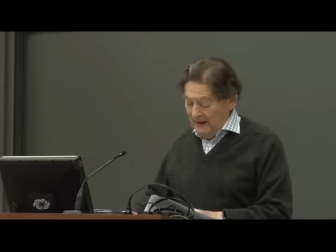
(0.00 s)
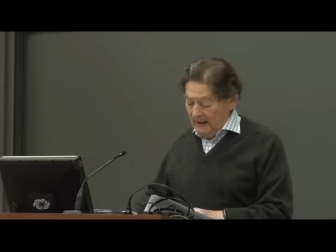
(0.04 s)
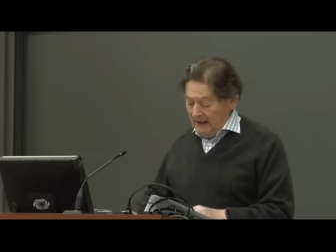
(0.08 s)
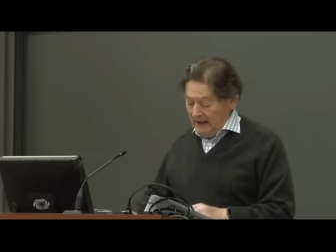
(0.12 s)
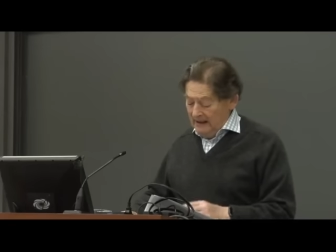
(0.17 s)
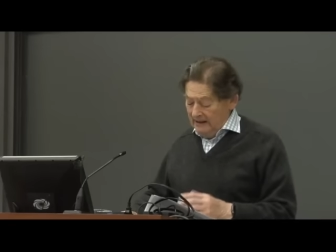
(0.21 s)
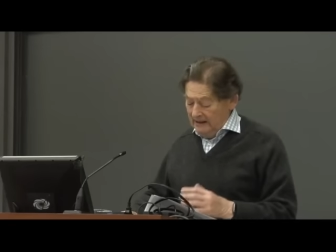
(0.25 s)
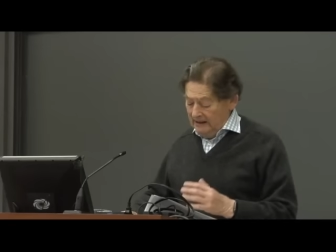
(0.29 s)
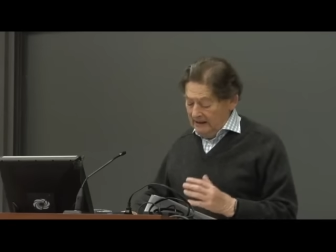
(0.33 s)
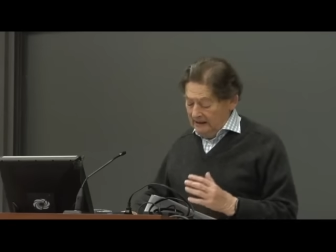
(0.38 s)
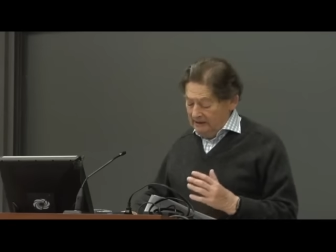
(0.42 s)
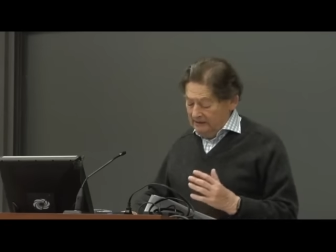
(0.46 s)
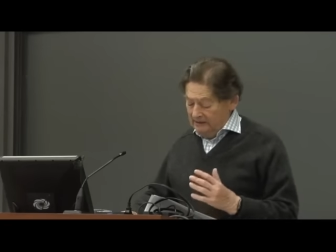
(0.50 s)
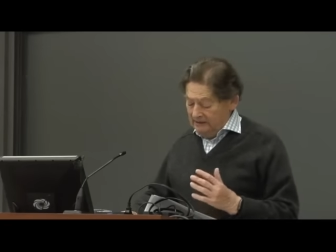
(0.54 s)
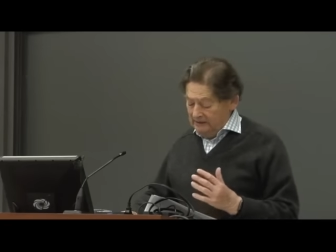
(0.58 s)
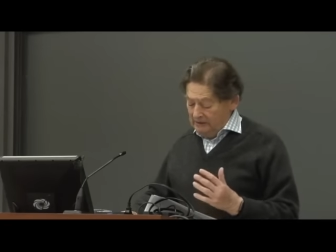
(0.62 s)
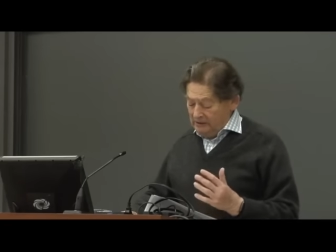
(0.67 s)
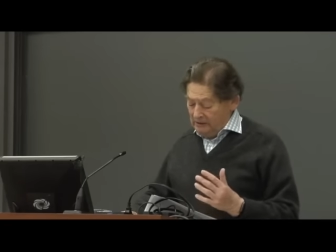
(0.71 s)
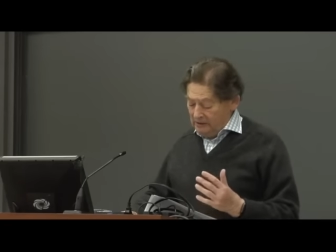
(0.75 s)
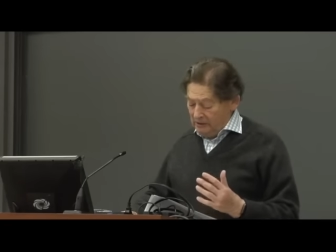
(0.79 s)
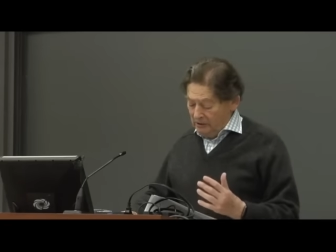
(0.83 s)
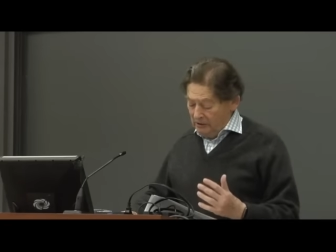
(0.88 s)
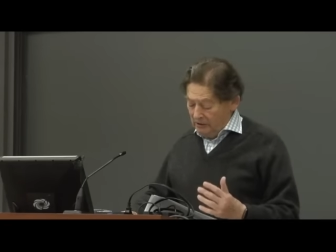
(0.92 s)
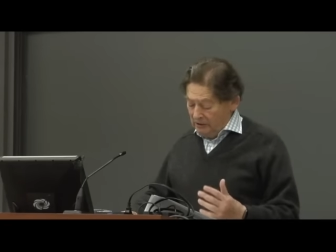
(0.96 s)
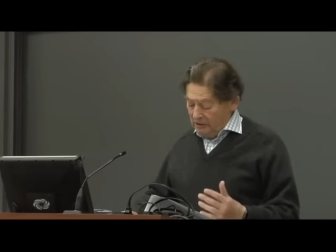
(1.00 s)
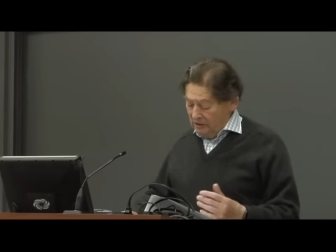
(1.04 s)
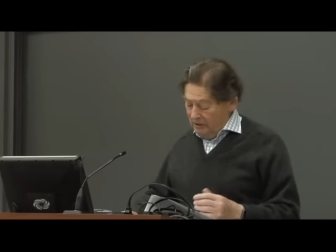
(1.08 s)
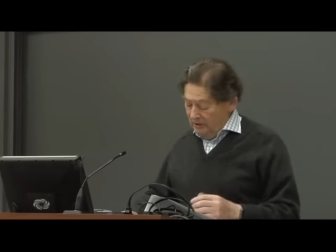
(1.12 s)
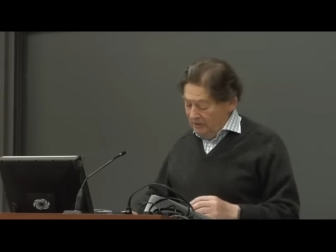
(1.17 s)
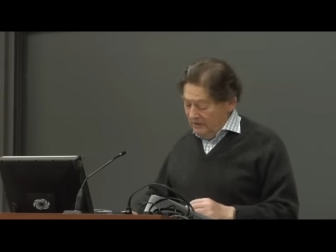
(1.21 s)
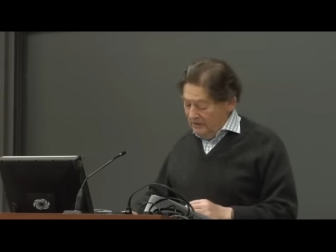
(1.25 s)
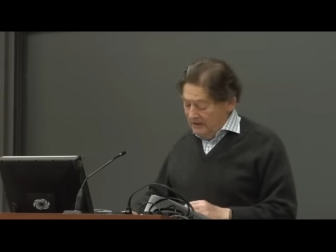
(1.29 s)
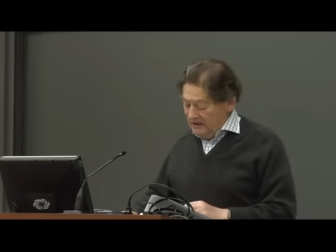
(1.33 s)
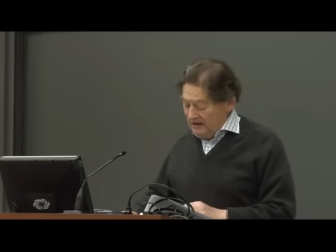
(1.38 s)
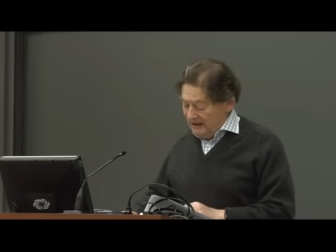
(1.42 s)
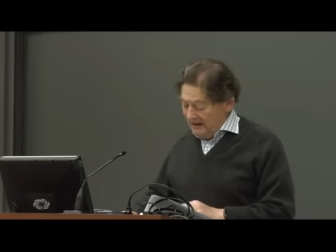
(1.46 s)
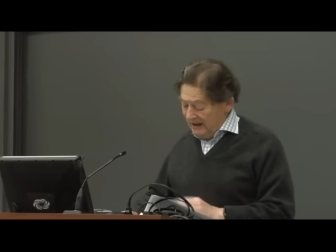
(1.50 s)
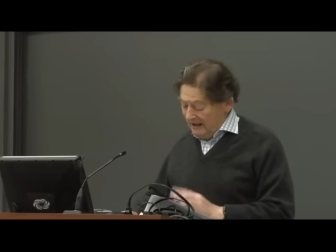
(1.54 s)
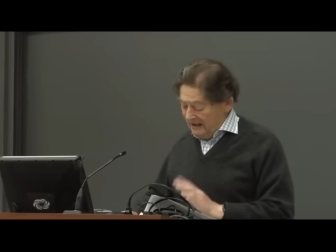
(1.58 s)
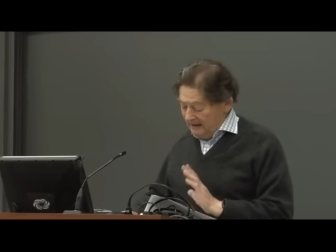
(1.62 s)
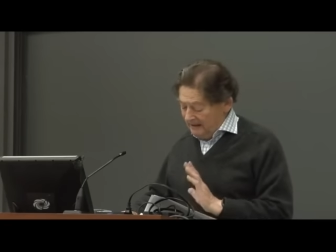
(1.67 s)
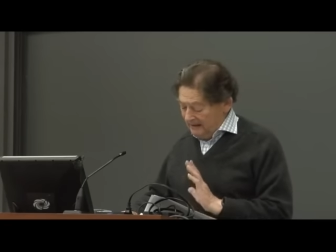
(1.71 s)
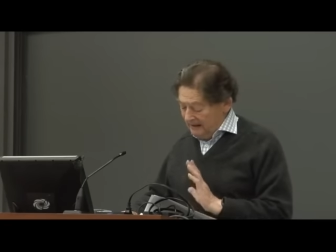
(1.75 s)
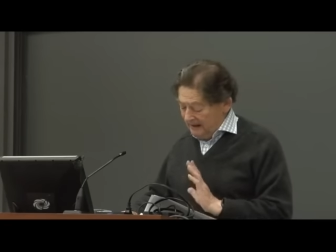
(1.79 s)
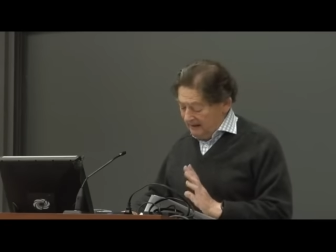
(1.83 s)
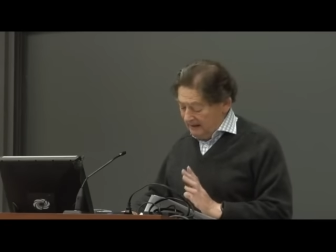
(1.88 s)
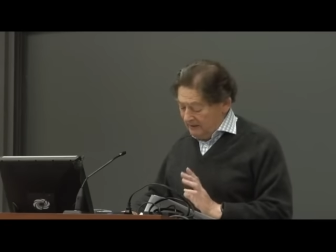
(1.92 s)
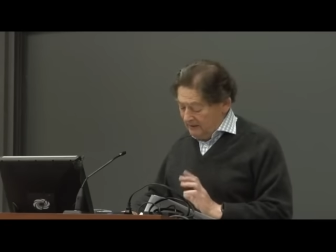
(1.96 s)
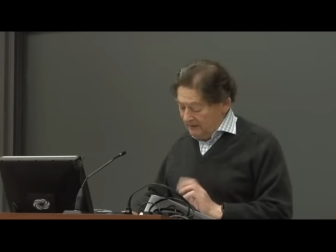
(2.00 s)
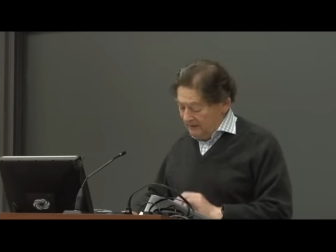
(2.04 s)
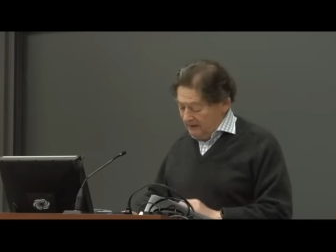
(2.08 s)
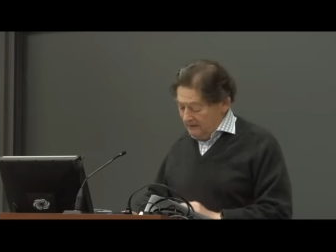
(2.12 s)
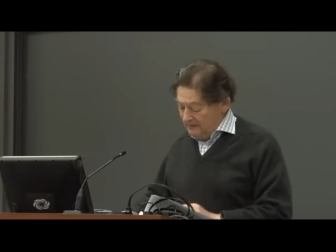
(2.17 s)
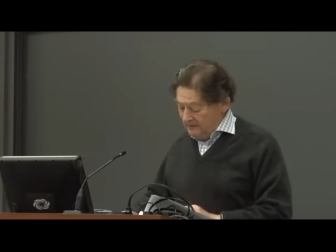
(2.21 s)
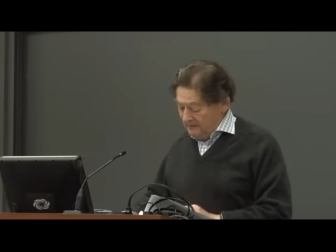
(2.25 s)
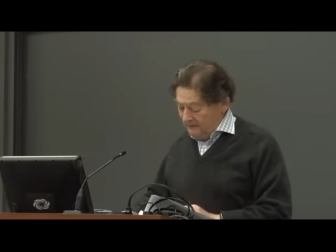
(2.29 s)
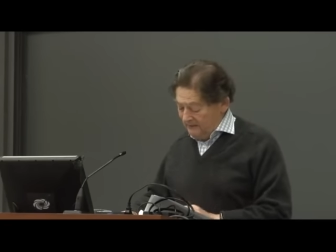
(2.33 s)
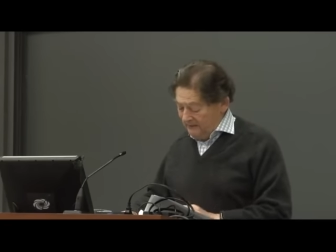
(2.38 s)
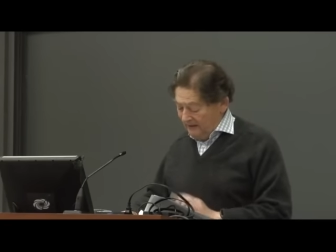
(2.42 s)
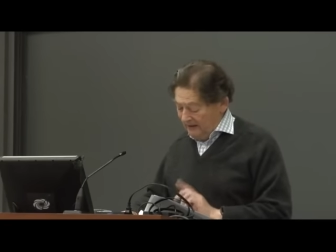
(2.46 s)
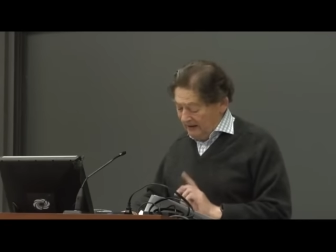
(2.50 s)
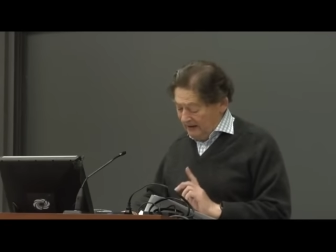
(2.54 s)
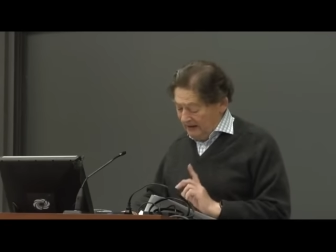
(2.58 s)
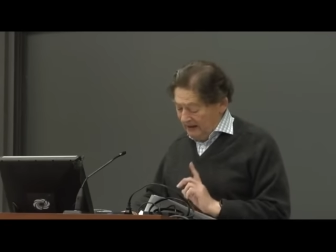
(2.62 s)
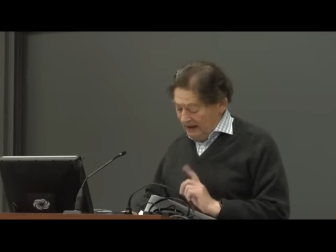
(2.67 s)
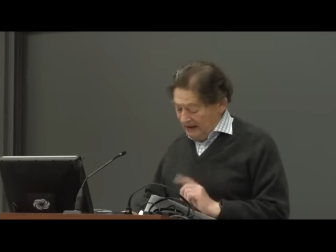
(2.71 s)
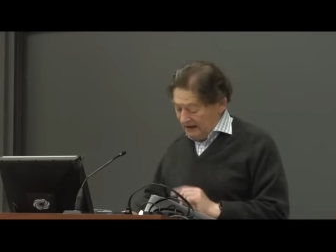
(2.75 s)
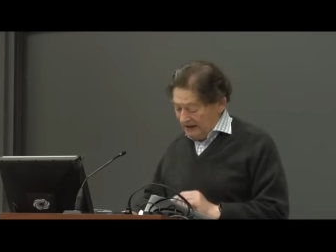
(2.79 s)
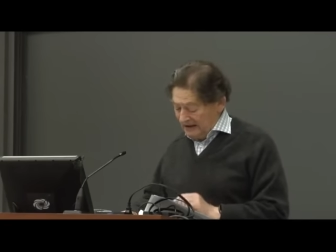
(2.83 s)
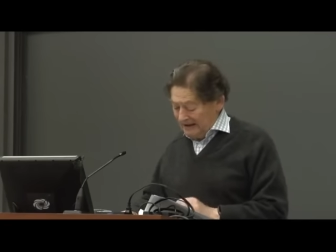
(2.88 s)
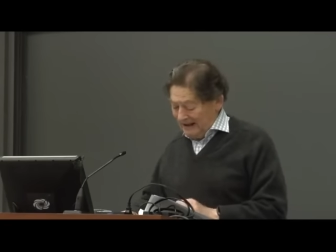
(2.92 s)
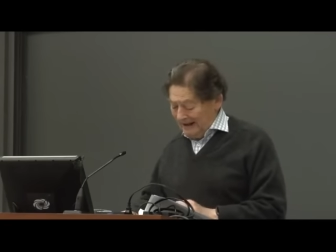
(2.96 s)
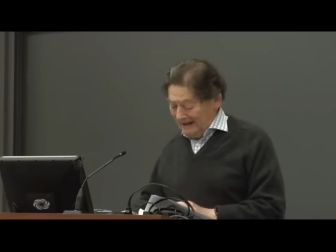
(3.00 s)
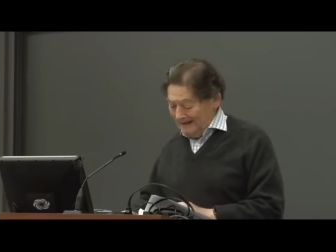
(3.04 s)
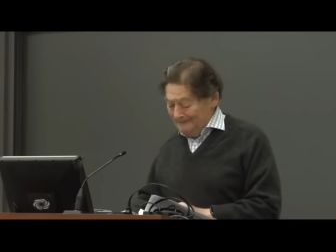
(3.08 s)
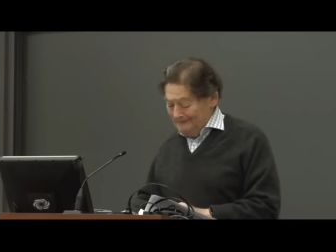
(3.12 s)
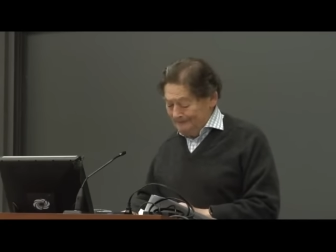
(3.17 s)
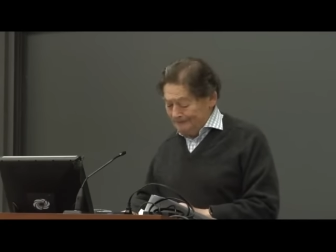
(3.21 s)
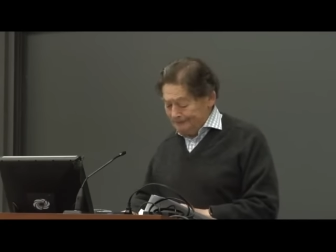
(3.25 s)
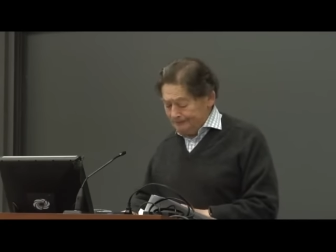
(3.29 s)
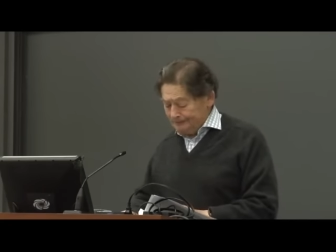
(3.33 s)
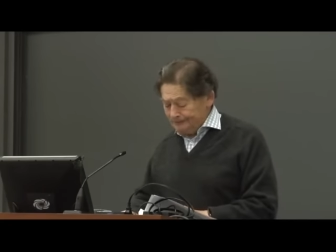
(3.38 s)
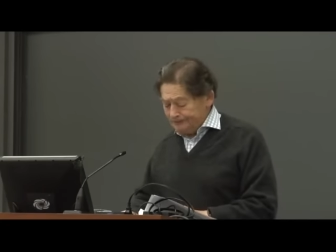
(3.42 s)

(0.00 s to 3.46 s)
And he concludes that, and I quote for the last time